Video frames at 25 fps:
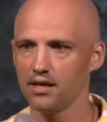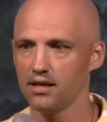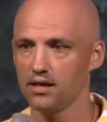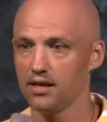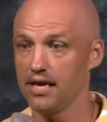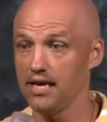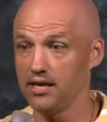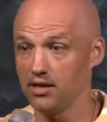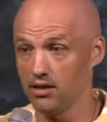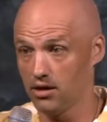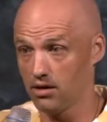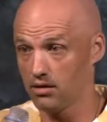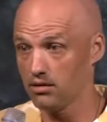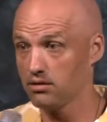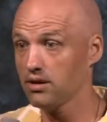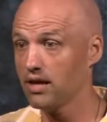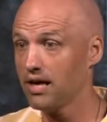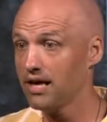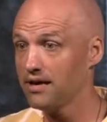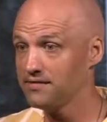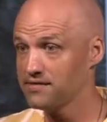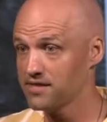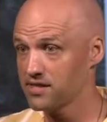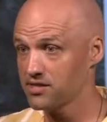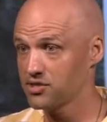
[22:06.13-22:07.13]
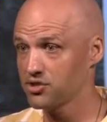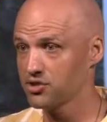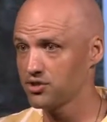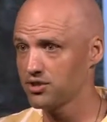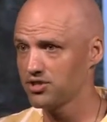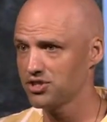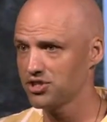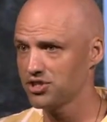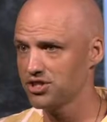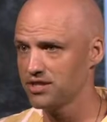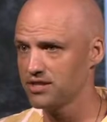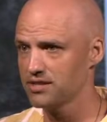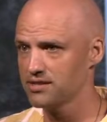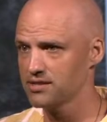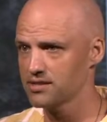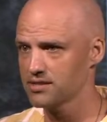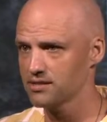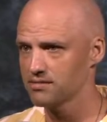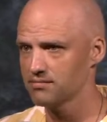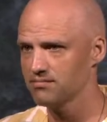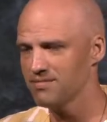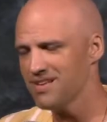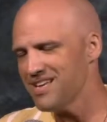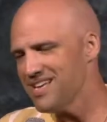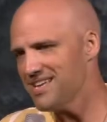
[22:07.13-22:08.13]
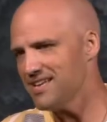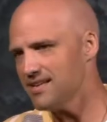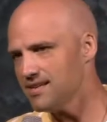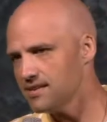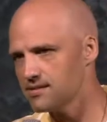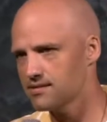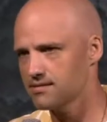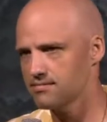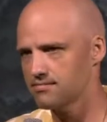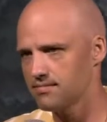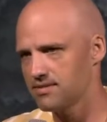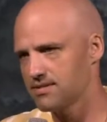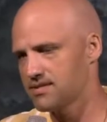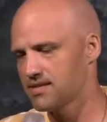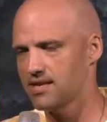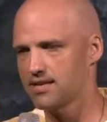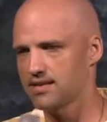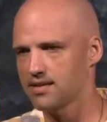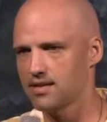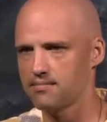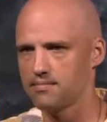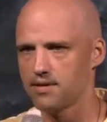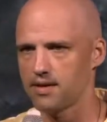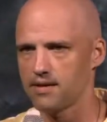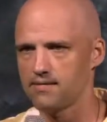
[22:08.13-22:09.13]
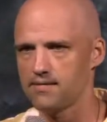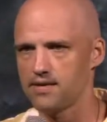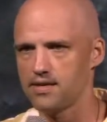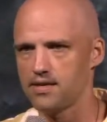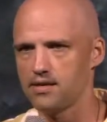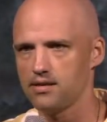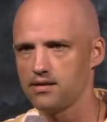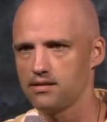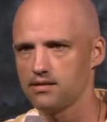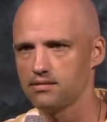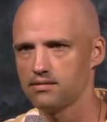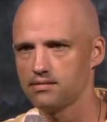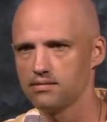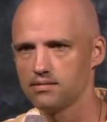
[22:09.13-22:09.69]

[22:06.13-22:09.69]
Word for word: in our lives as Christians, it's not that big of a deal.